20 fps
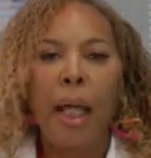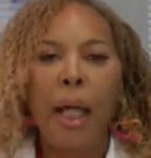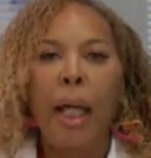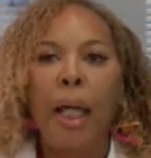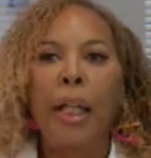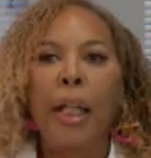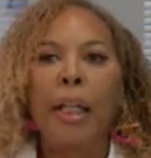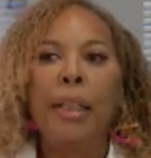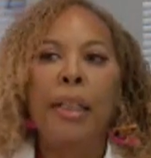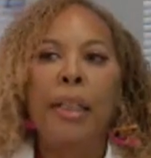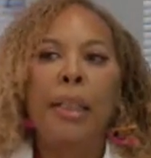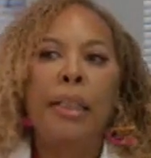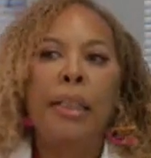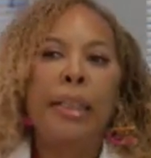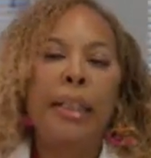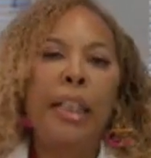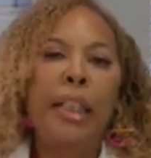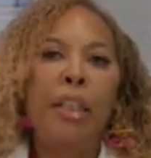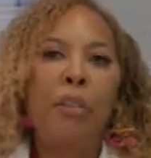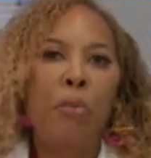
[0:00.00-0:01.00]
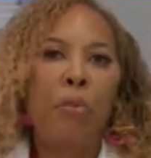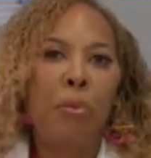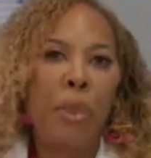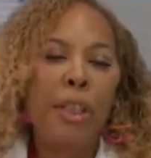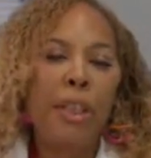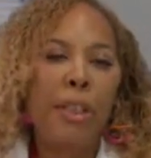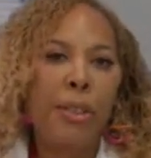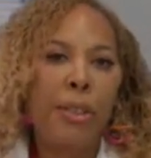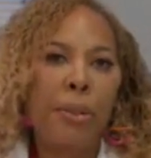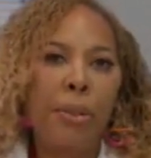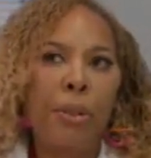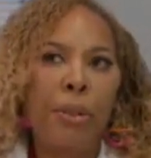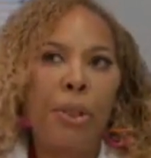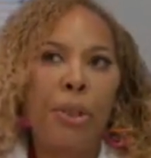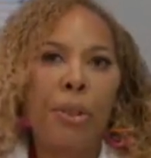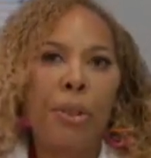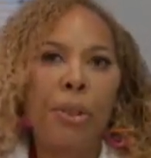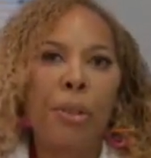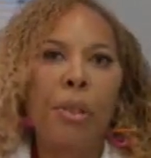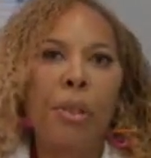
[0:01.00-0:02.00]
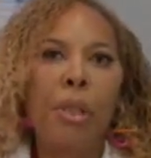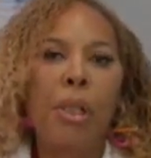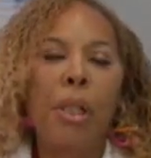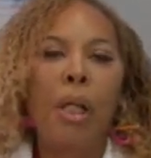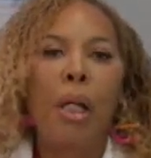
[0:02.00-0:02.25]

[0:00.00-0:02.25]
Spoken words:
And the lead researcher